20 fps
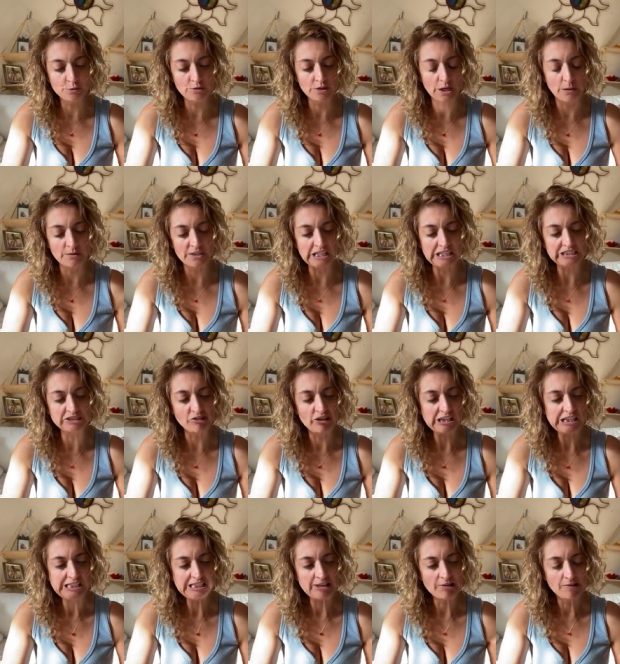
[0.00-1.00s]
truth coming in.
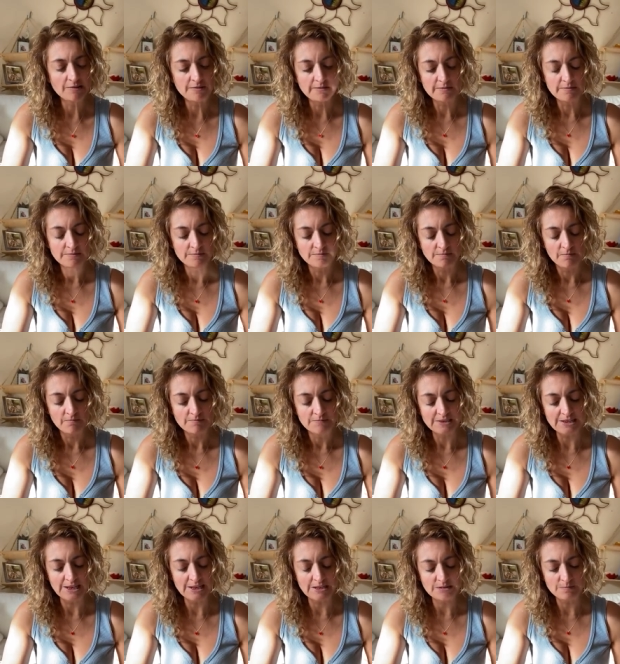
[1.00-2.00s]

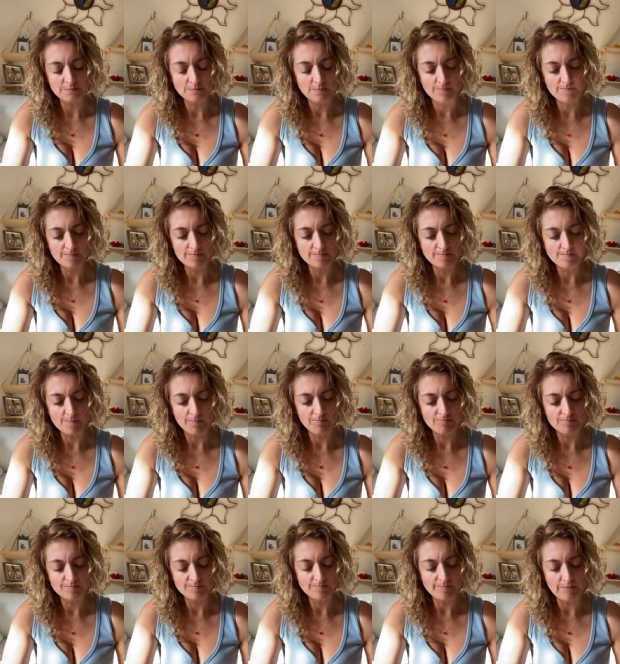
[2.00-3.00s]
Now,
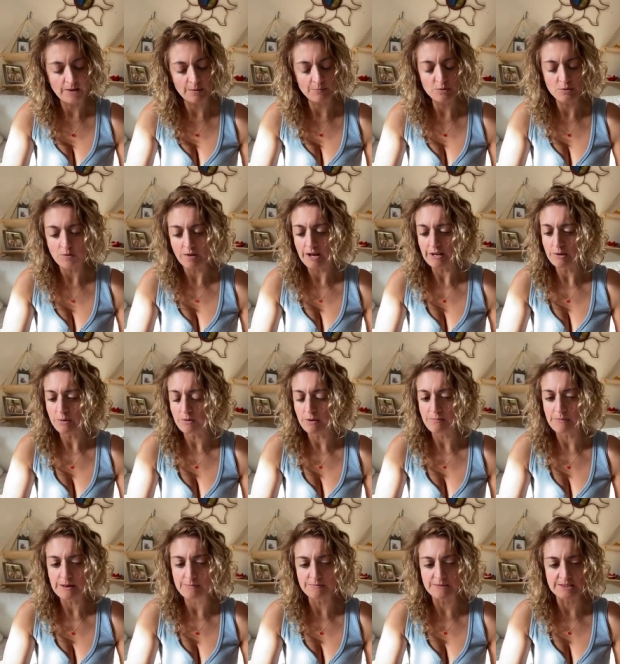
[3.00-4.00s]
I'm trying to
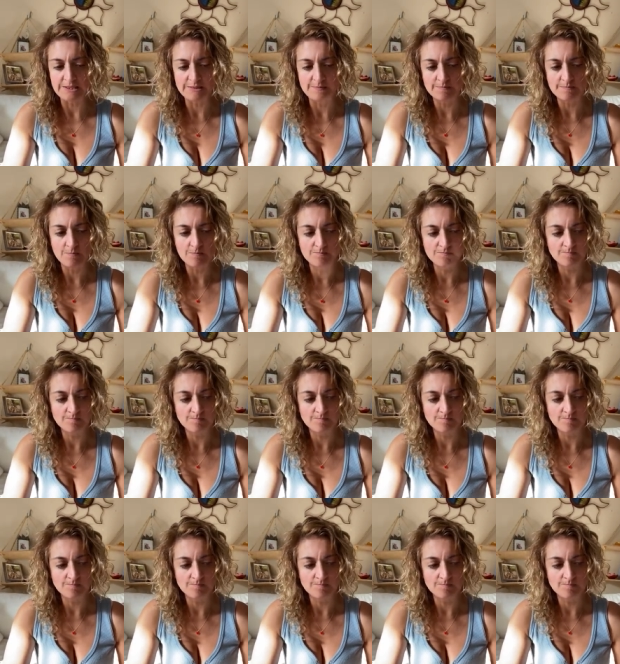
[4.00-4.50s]
remember